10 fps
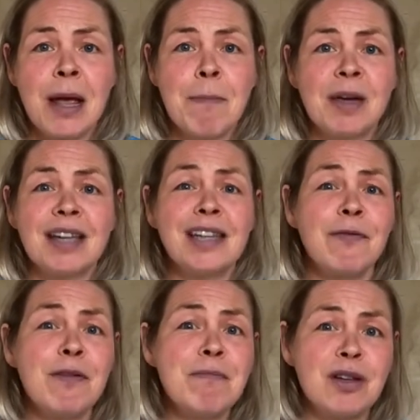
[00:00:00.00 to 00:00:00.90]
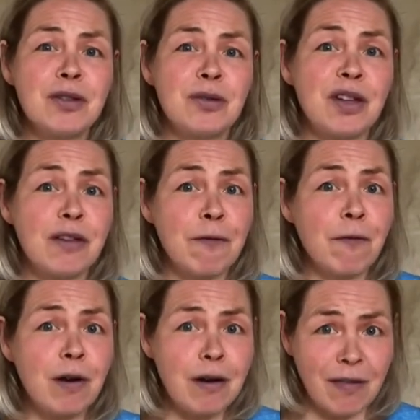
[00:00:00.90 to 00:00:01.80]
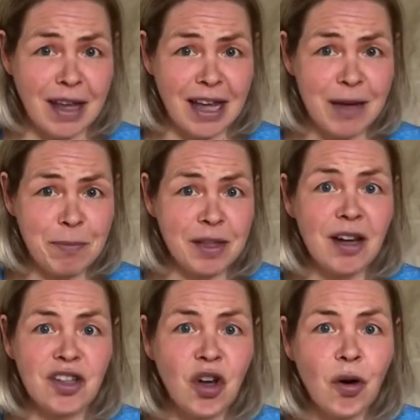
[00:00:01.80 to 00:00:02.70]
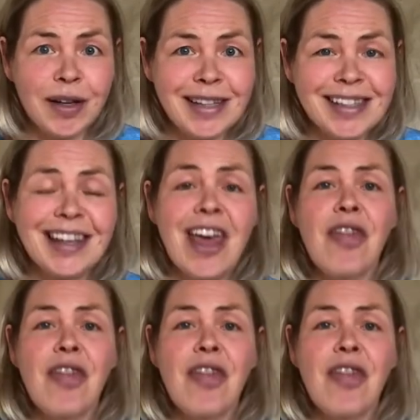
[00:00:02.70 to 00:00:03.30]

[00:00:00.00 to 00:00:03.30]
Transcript: because if the muscles at the front of the hips are tight,